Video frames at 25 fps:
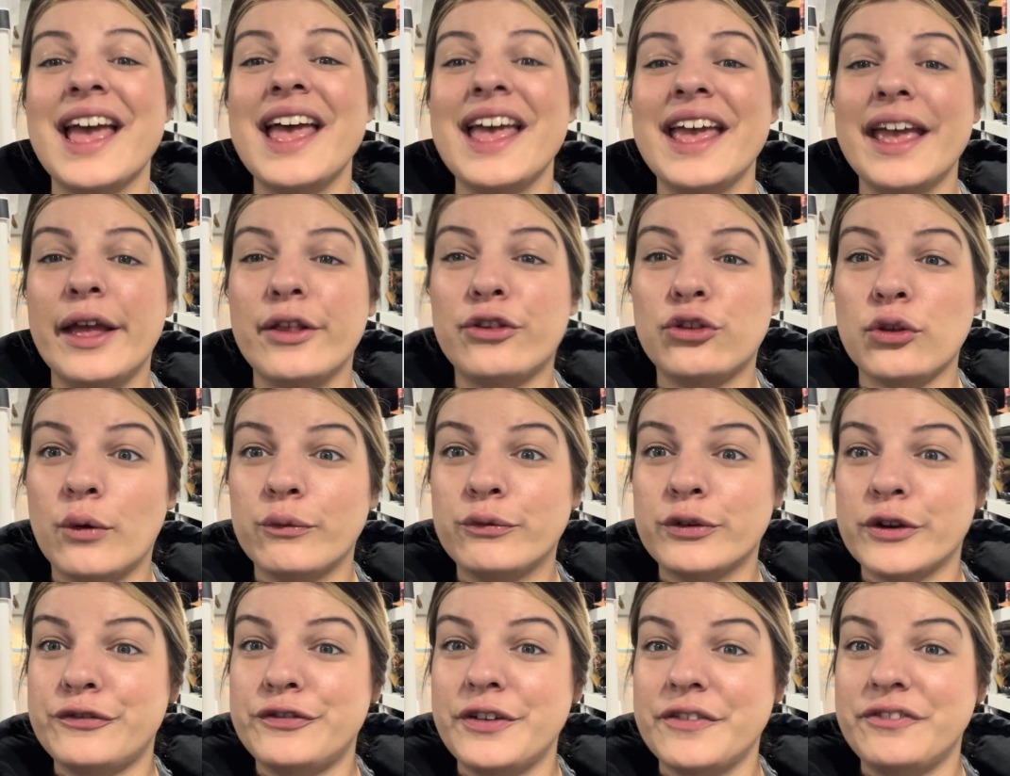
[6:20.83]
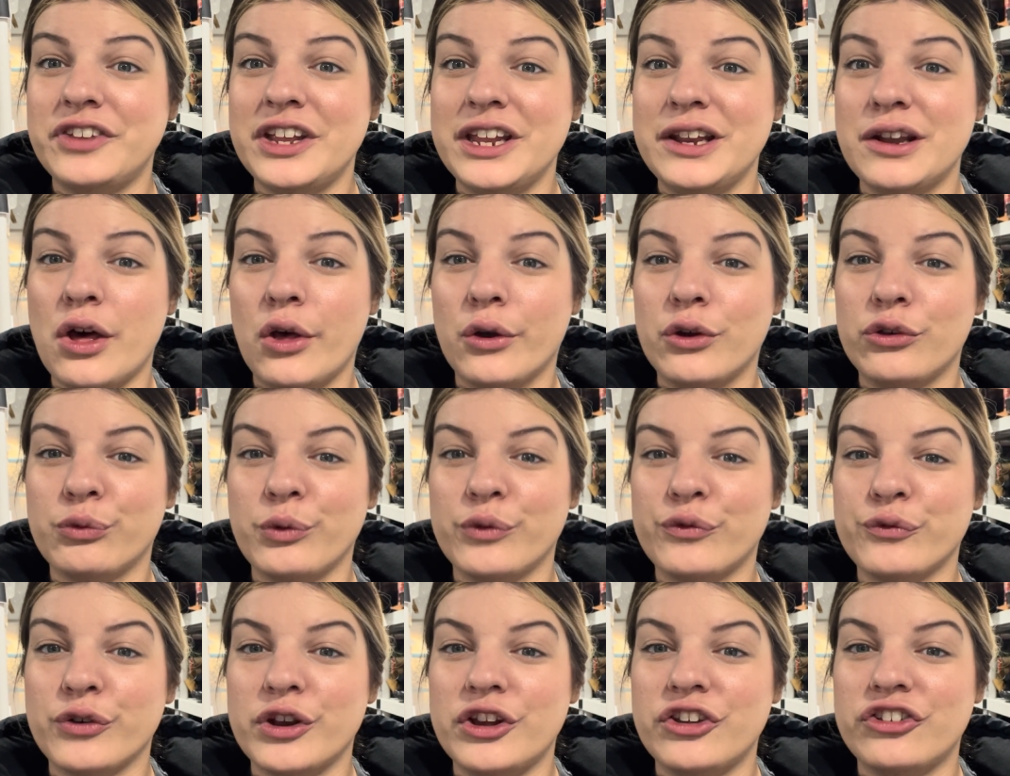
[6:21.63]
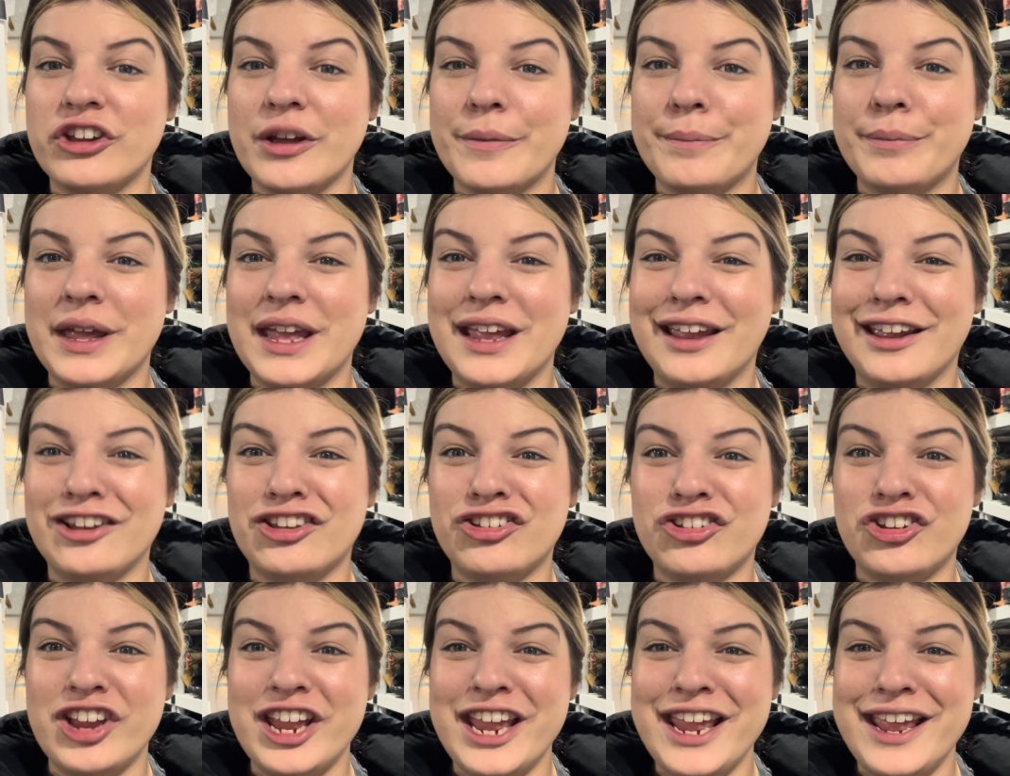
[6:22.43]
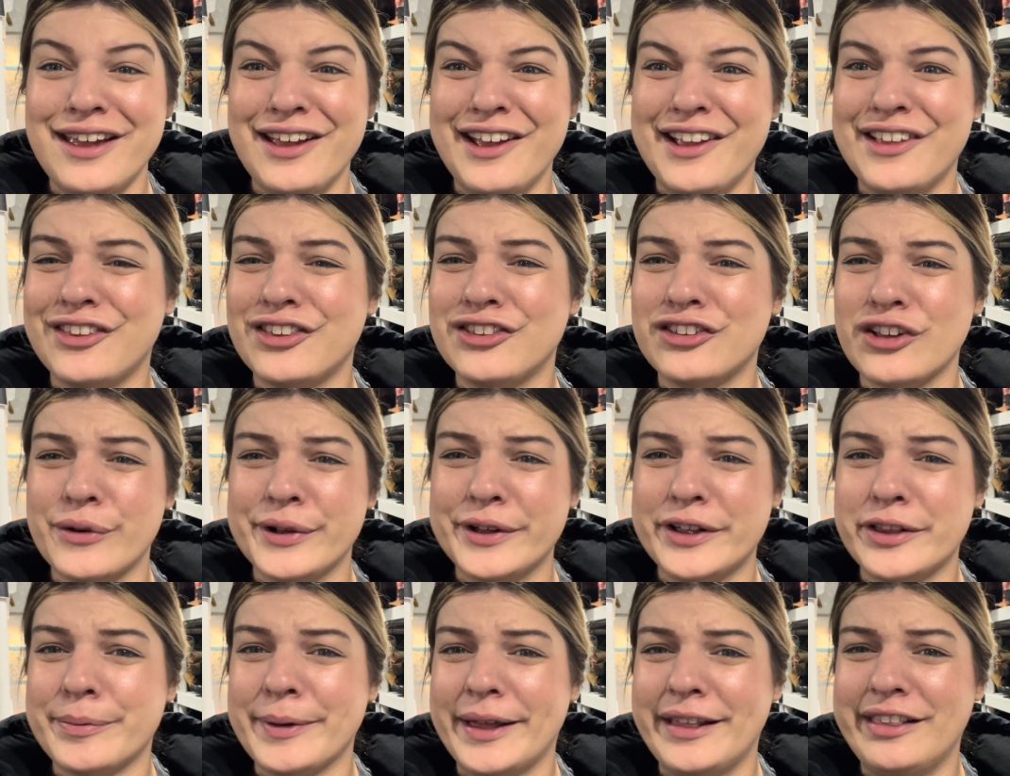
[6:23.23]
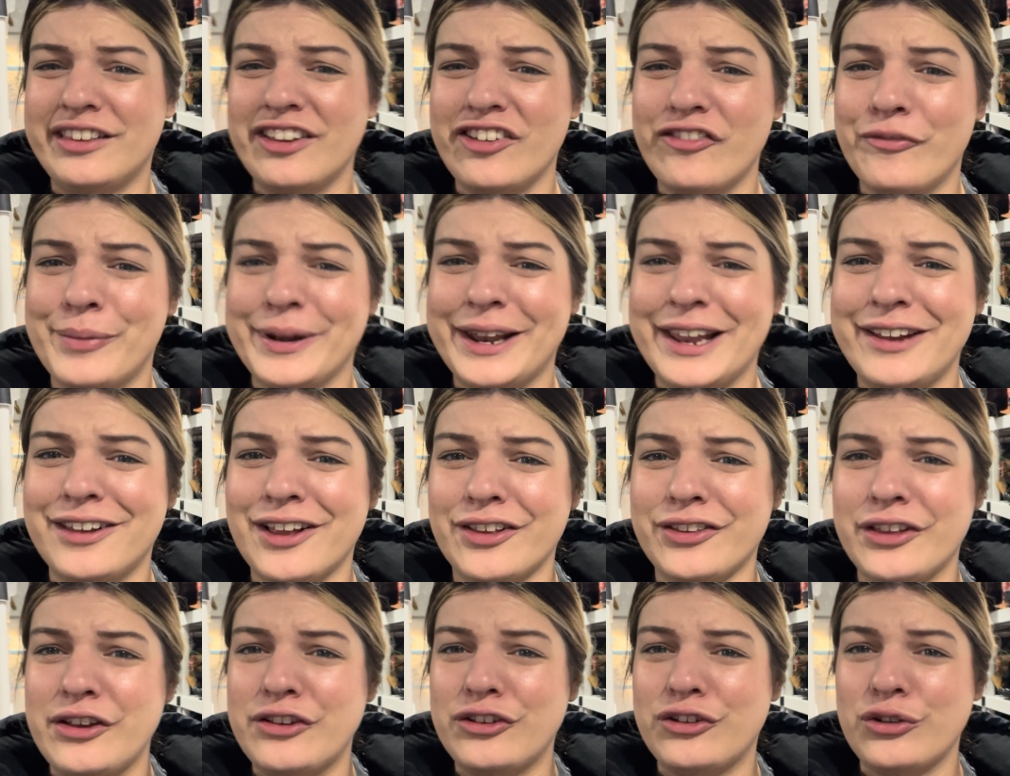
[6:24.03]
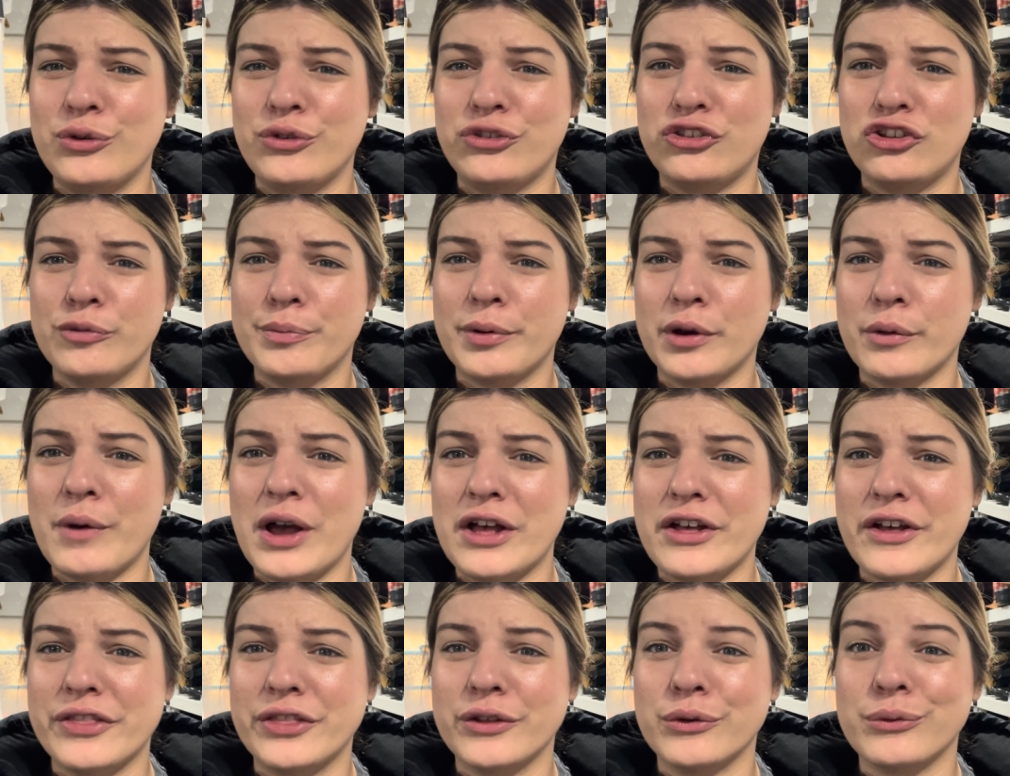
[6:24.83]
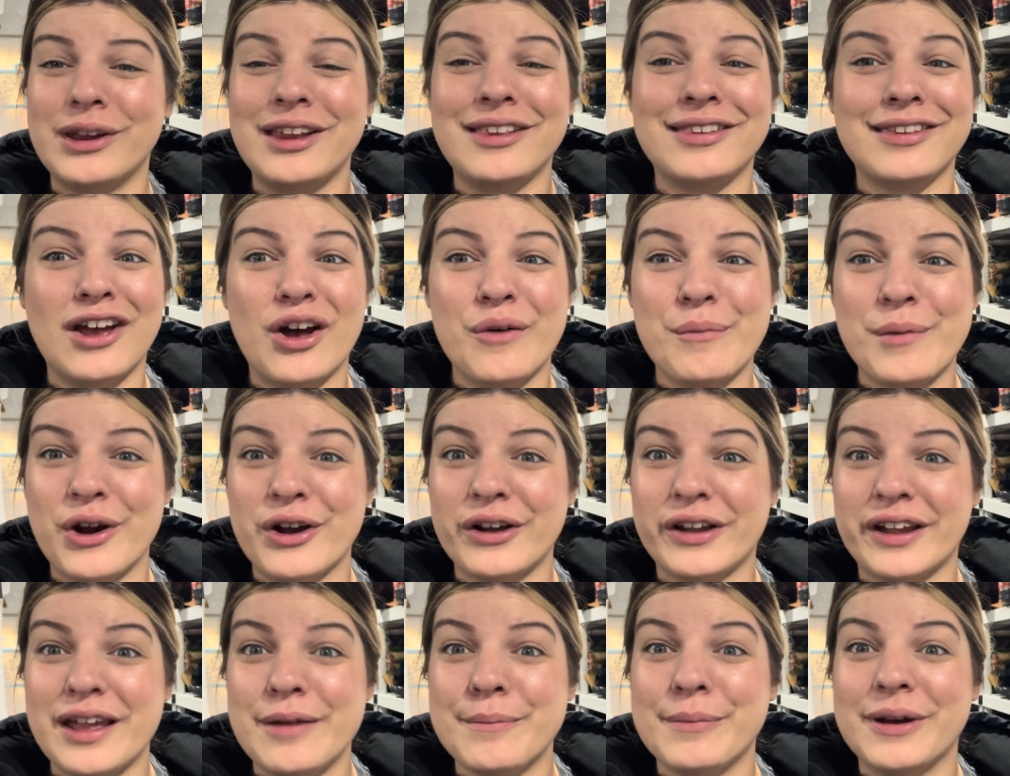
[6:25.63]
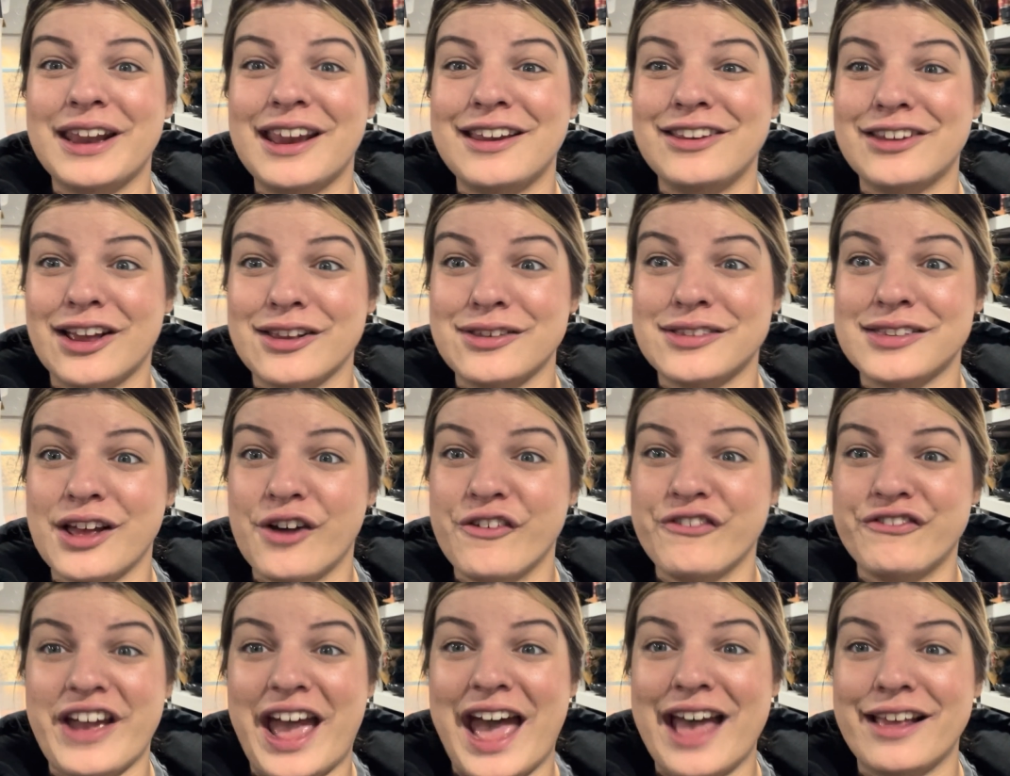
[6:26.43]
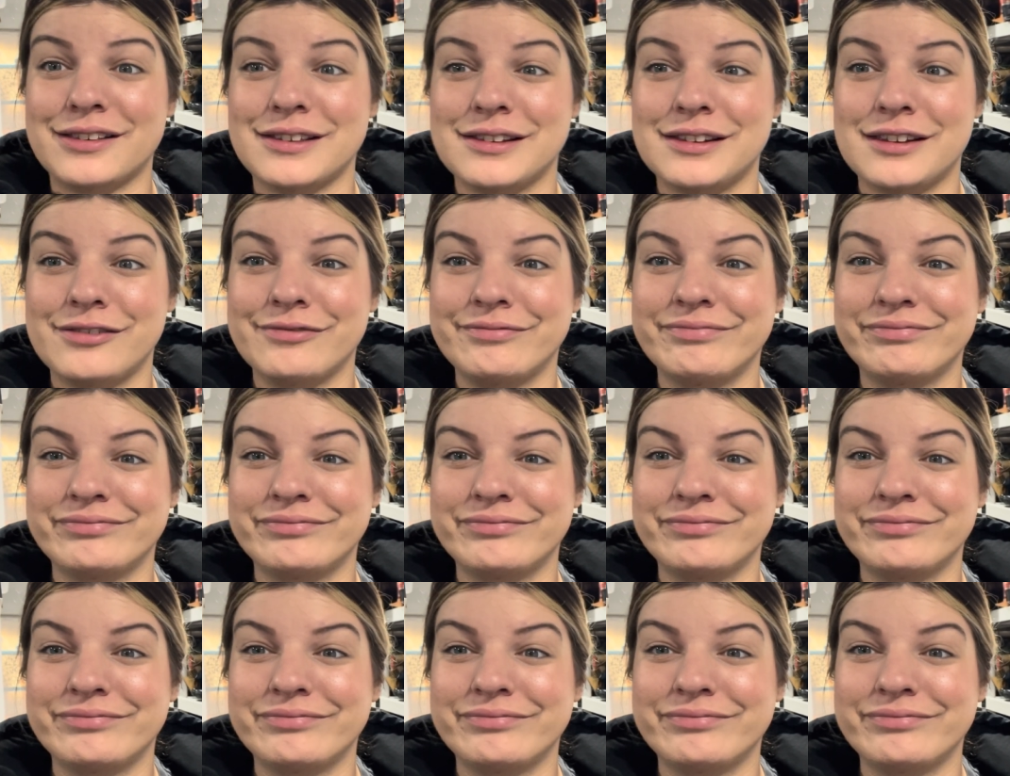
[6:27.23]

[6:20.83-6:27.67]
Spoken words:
It sold for $15 with free shipping. Chi is so expensive, but it doesn't do super well on the resale market, but it does sell fast.